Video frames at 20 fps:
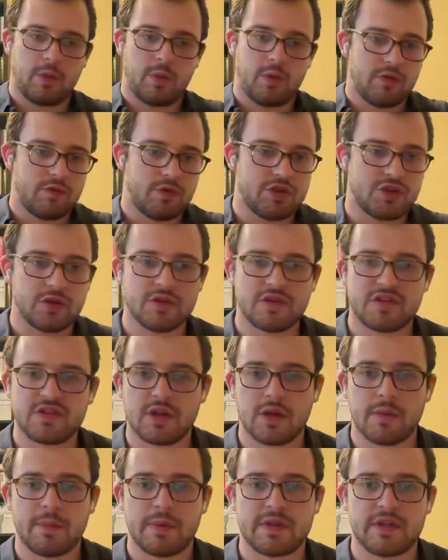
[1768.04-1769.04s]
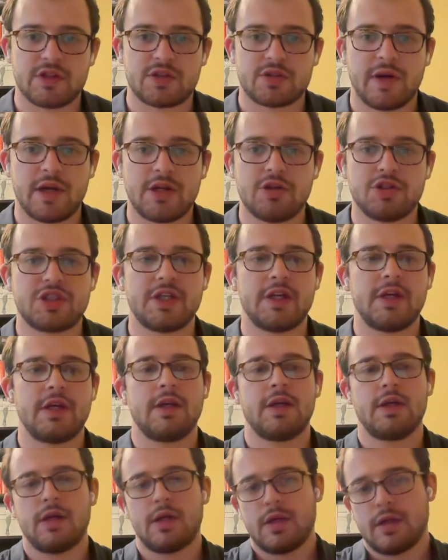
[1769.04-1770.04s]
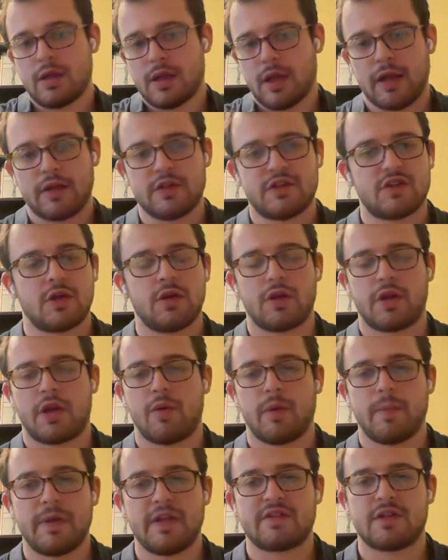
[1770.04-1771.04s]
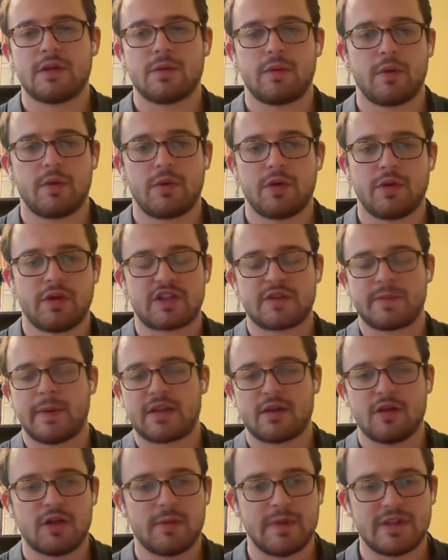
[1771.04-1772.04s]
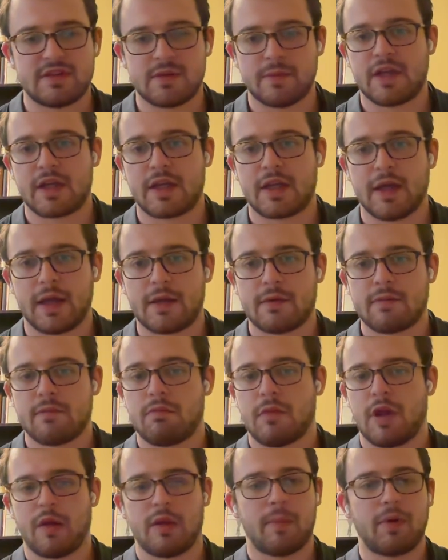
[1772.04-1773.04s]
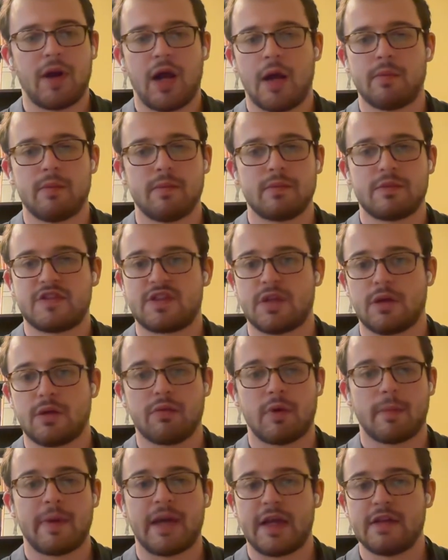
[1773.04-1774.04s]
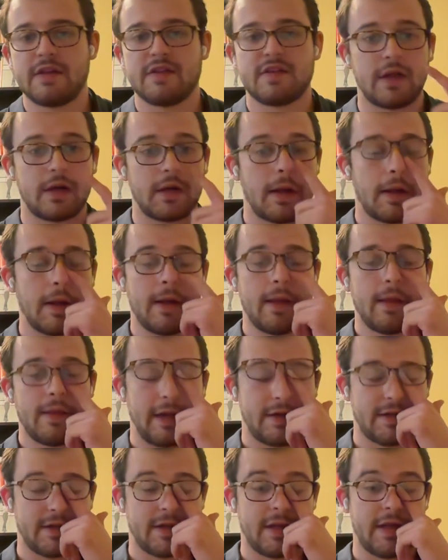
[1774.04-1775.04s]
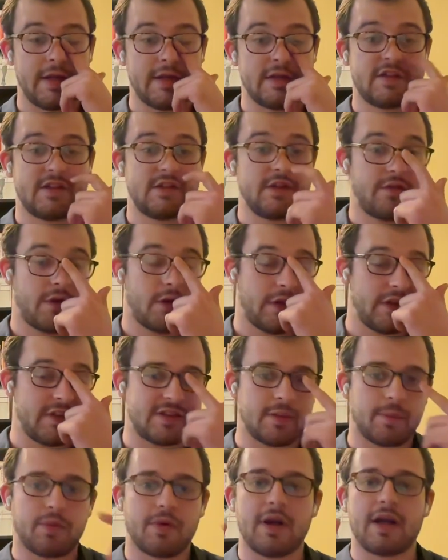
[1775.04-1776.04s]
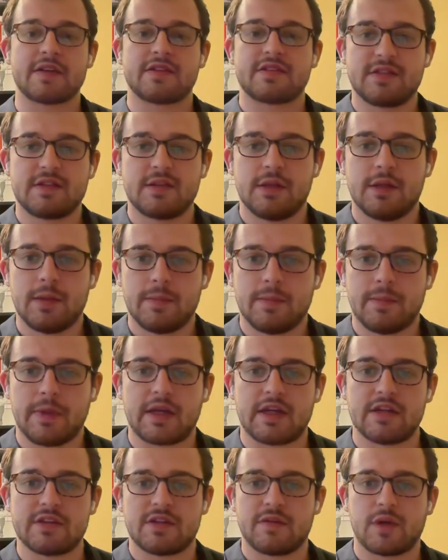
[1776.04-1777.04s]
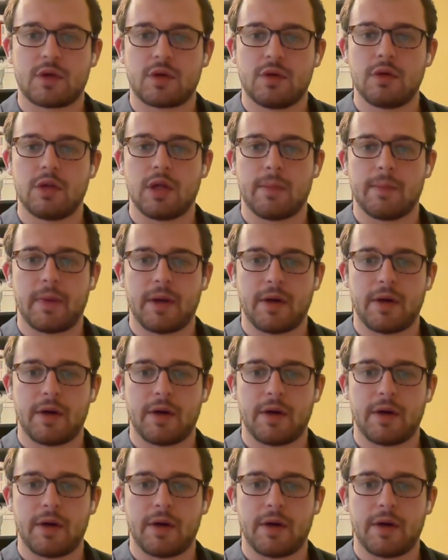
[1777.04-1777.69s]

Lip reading: You want to reduce the potential energy, and so you'd expect there to be some decay. Now, the problem still remains that decay is severely suppressed because of the Coulomb